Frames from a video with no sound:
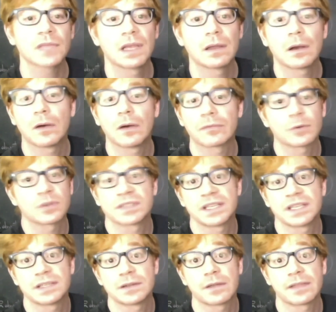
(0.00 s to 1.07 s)
Of course, there
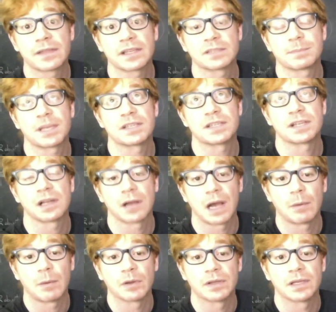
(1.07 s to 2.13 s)
is nothing special
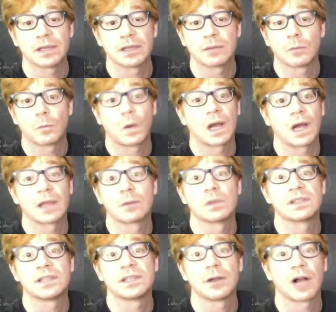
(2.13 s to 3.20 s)
about the y
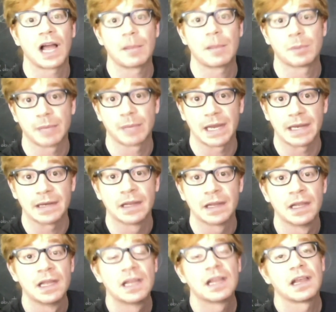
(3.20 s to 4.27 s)
equals 0 hyperplane,
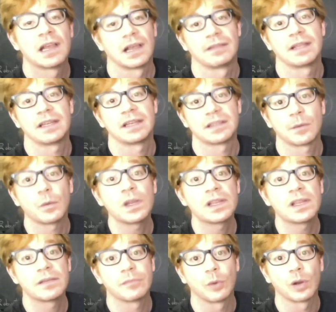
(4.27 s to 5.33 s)
and there is a
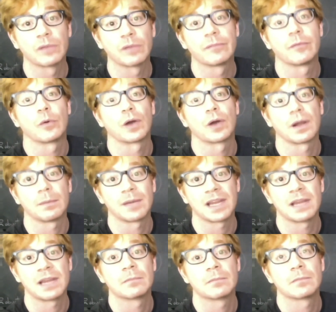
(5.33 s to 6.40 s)
Windy fold for
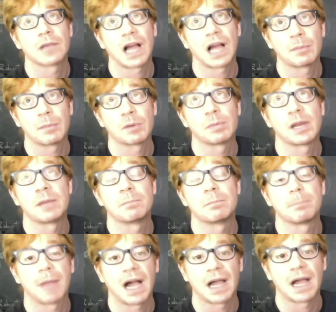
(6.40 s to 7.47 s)
every
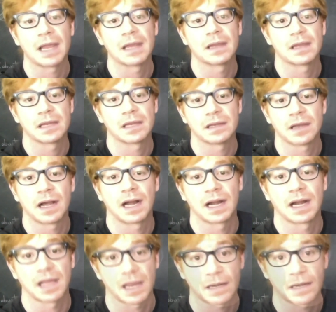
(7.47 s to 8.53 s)
hyperplane pi in Rn.